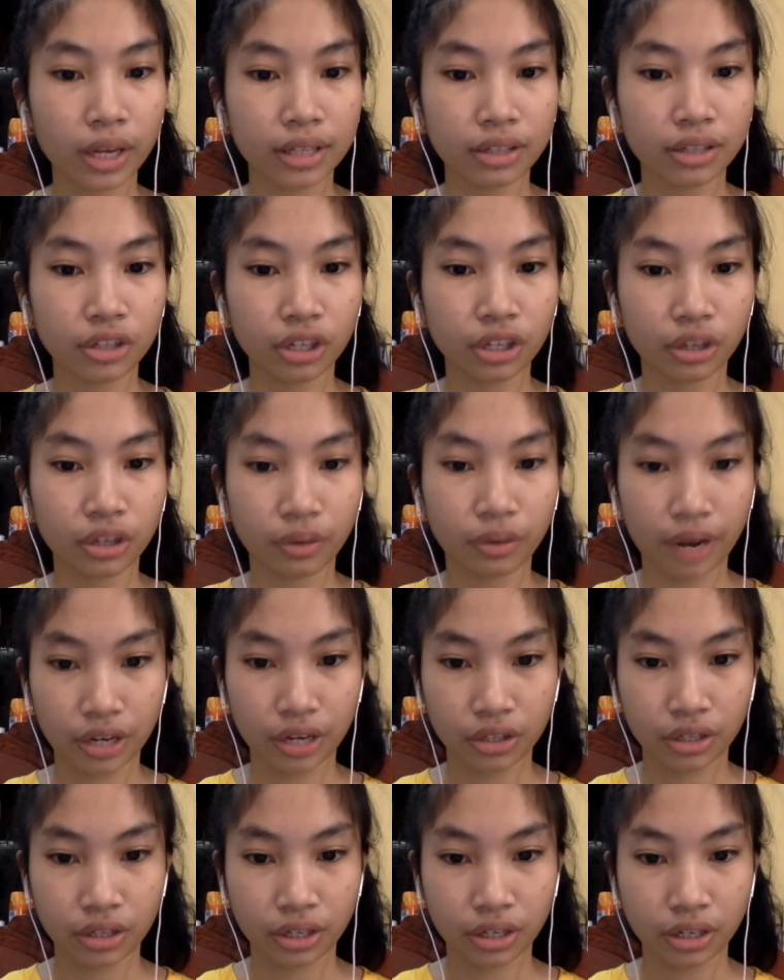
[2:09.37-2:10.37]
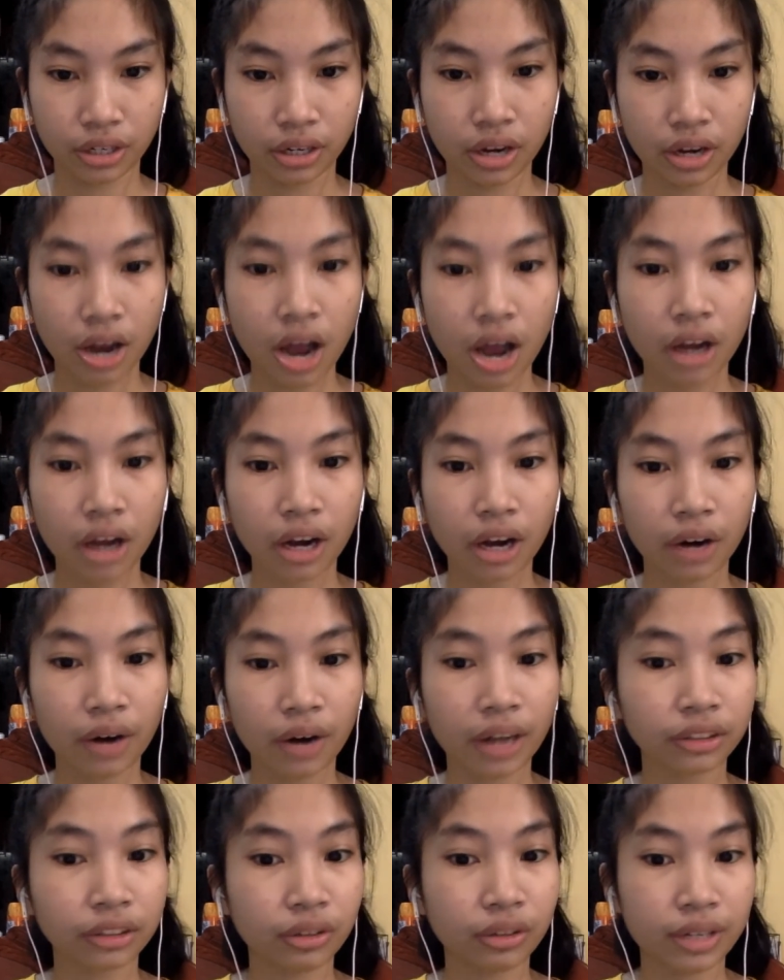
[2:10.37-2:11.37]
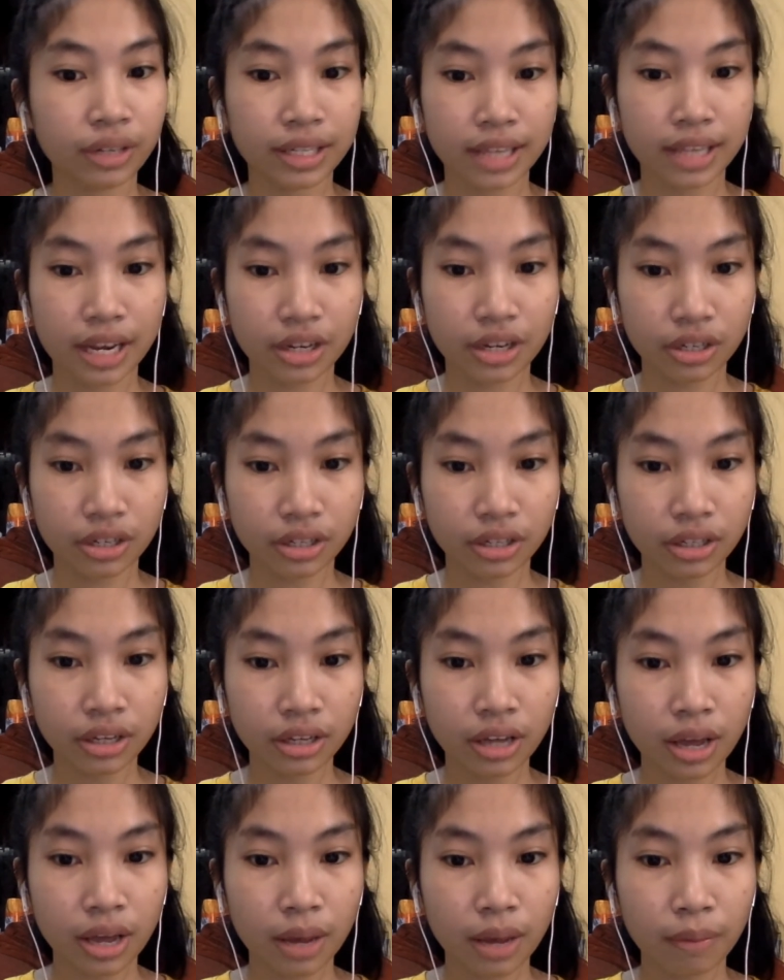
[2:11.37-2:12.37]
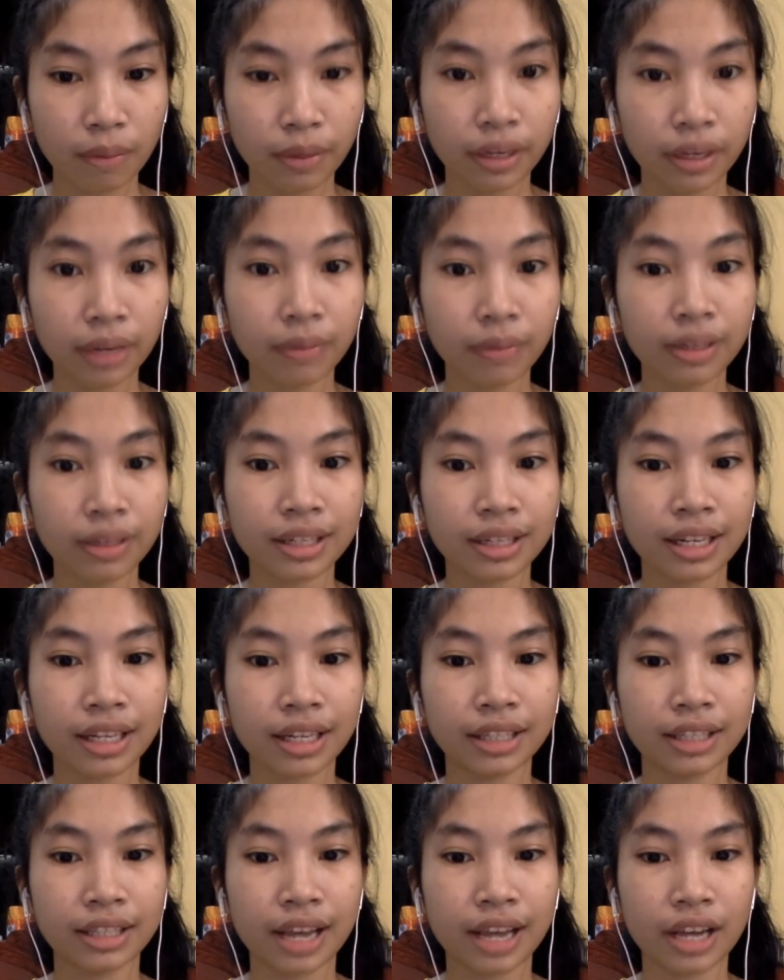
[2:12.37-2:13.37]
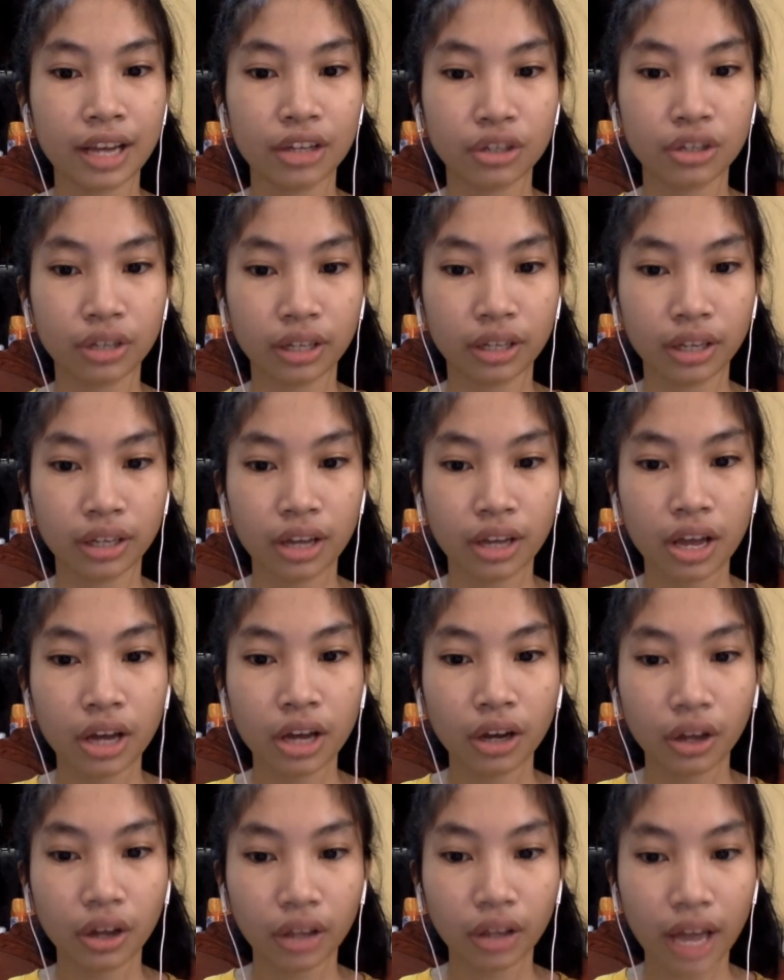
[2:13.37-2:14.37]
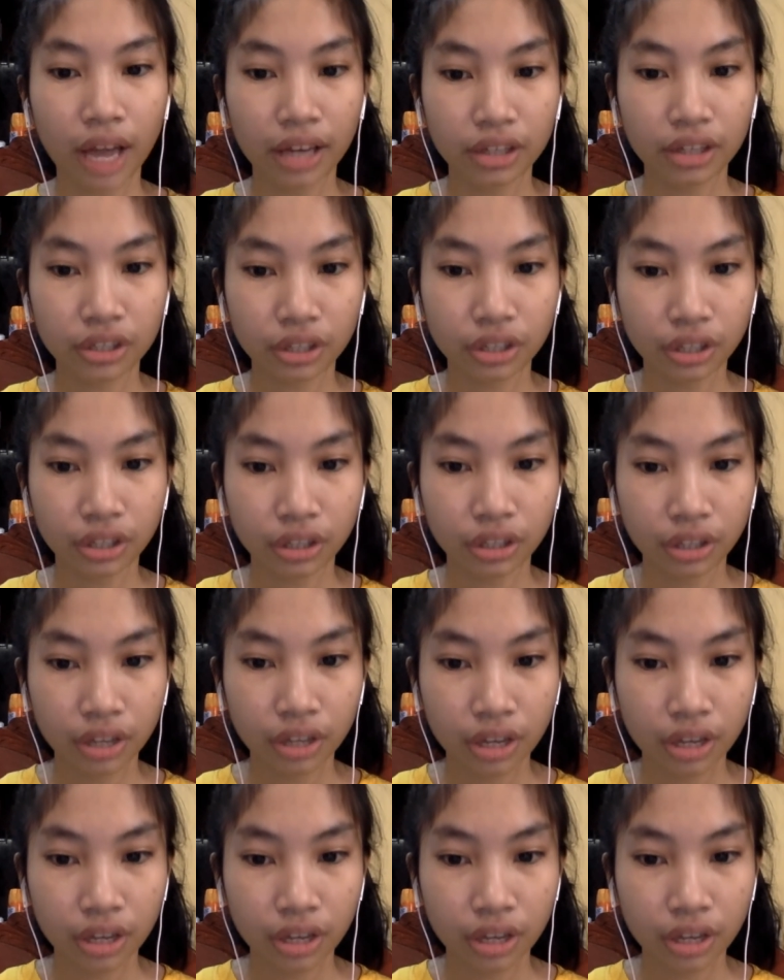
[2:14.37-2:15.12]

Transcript: generation, characterization, minimalization, collection,